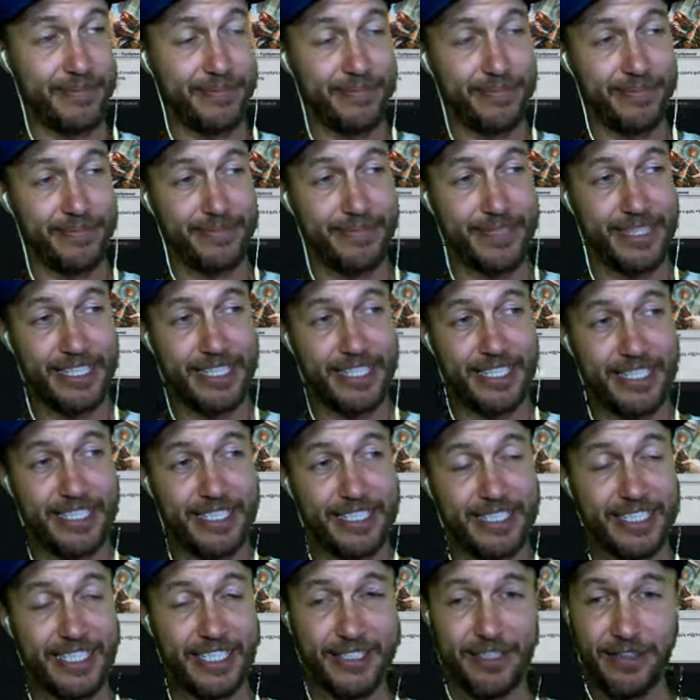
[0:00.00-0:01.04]
he
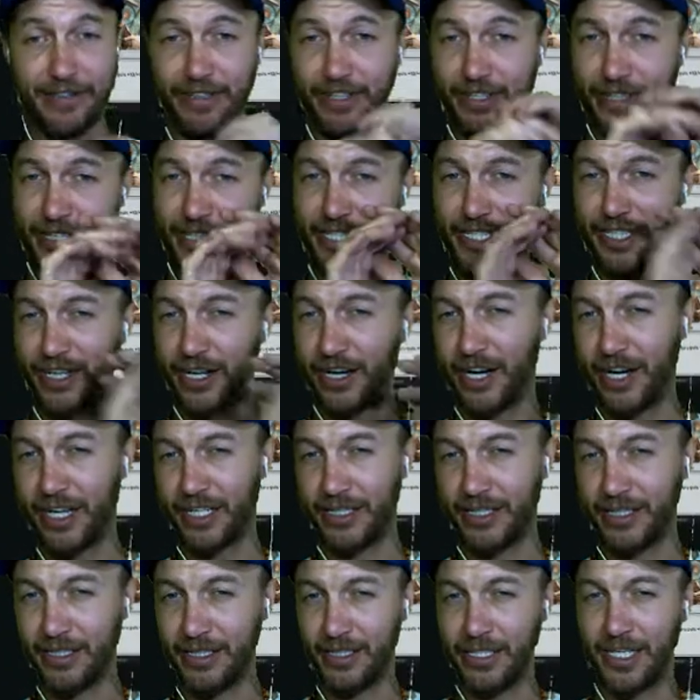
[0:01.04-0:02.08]
sits off to the side
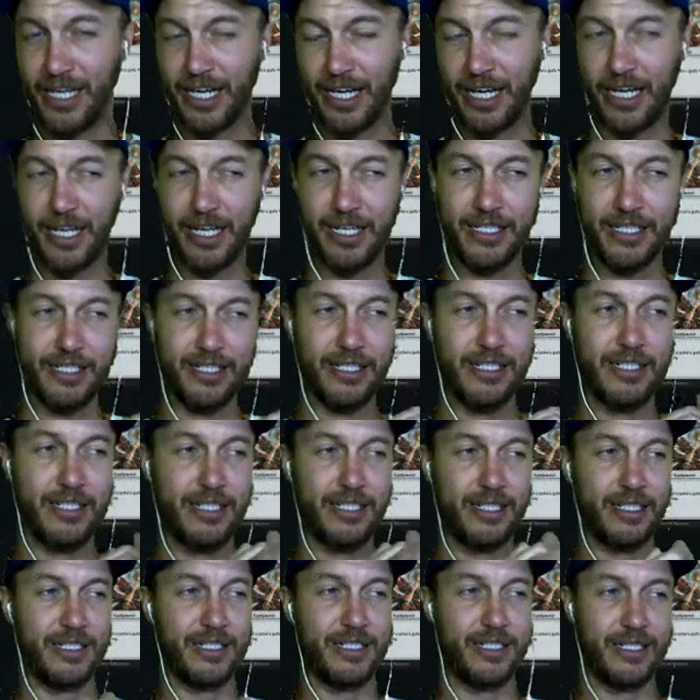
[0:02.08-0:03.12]
and
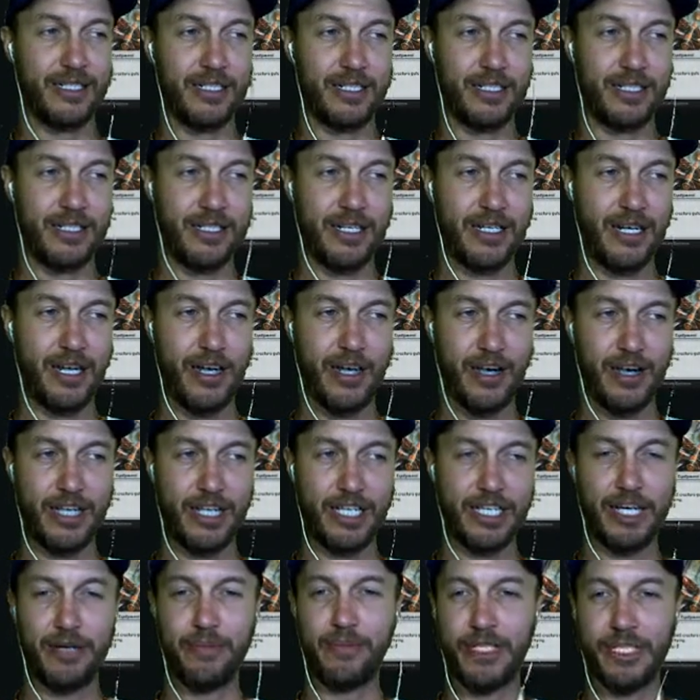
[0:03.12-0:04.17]
only
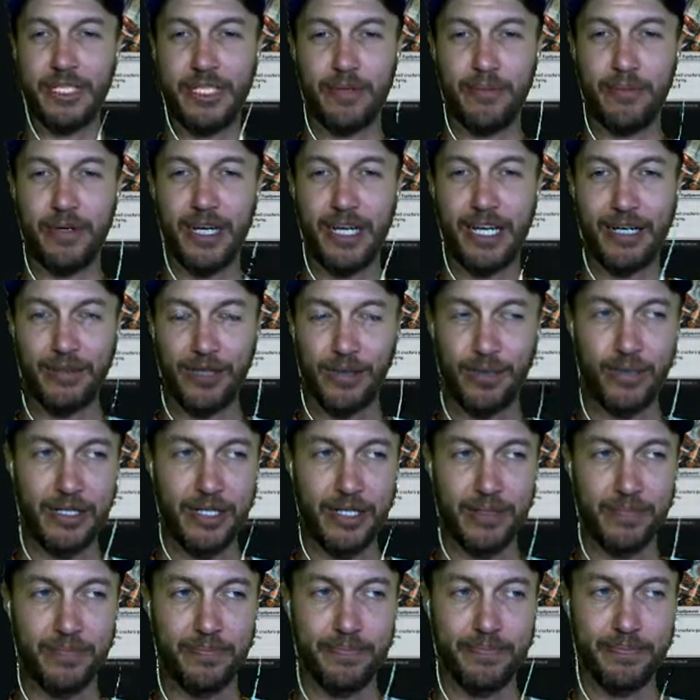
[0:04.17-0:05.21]
comes into play when
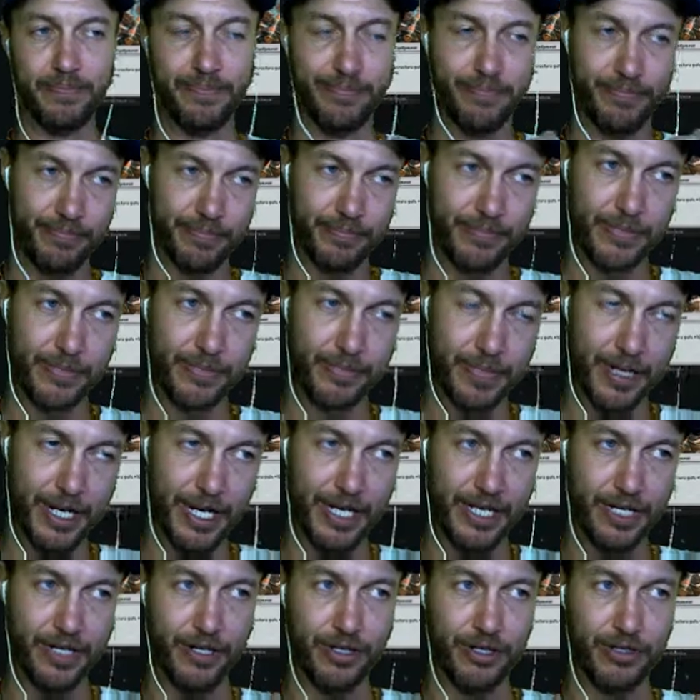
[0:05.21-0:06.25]
we play
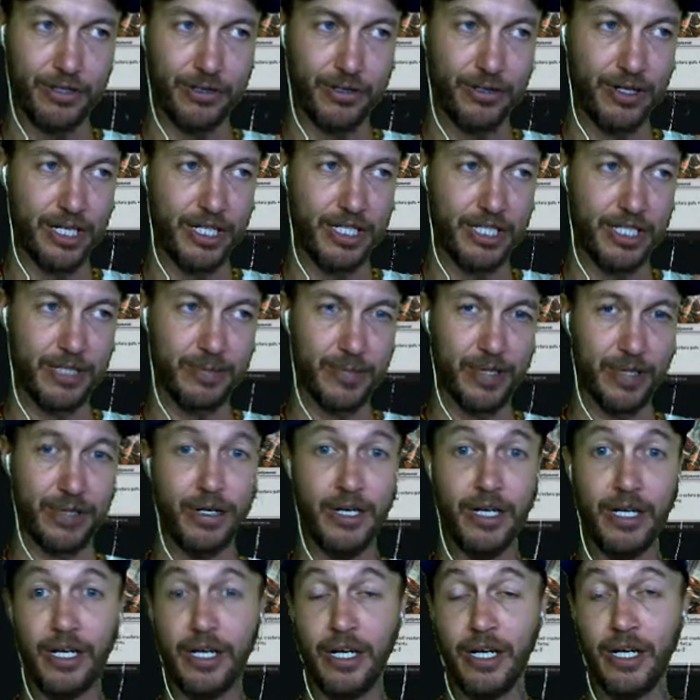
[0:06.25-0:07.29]
a non-creature spell.
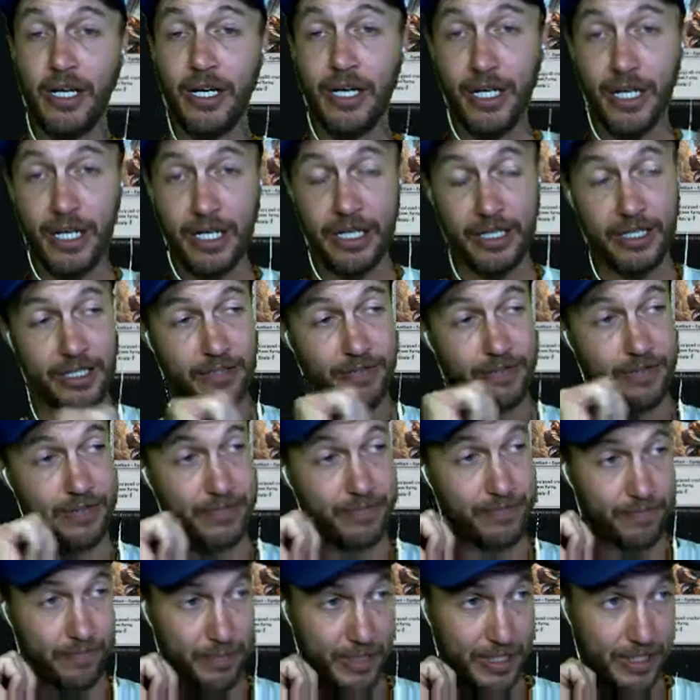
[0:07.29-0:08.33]
And if
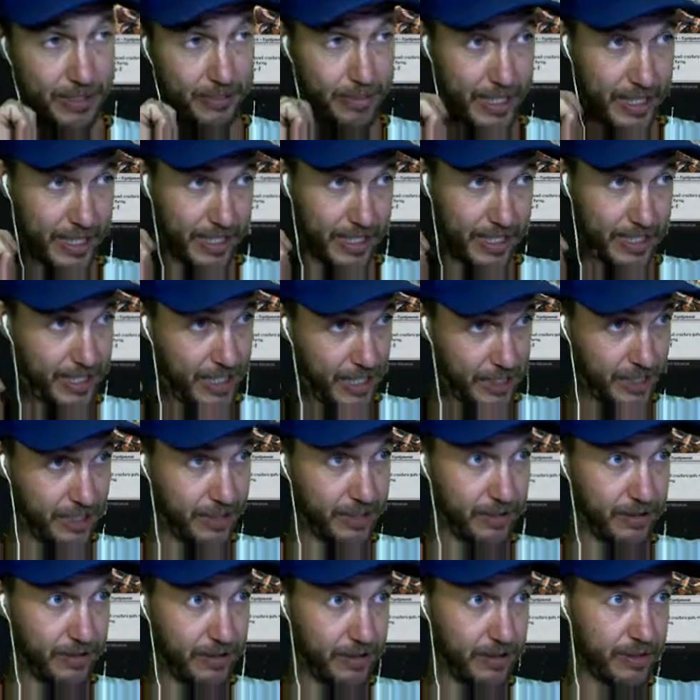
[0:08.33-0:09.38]
you've been paying
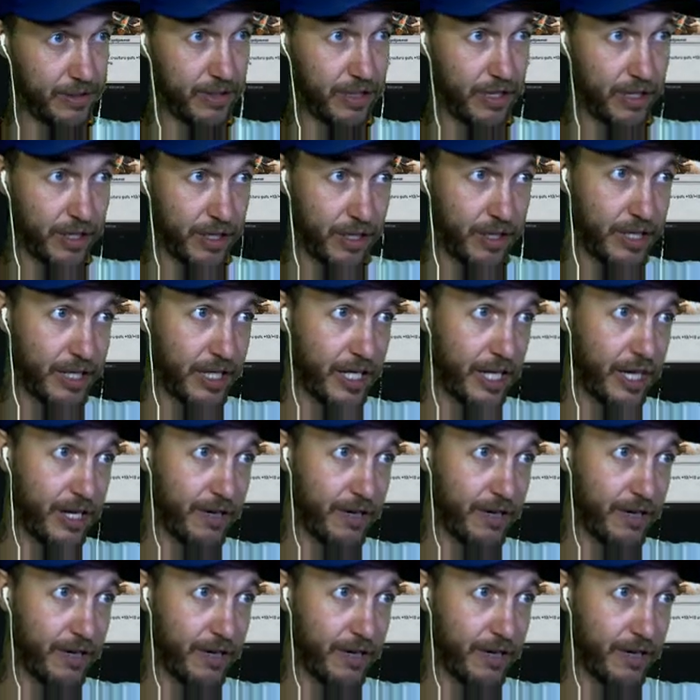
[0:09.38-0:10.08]
attention, I only have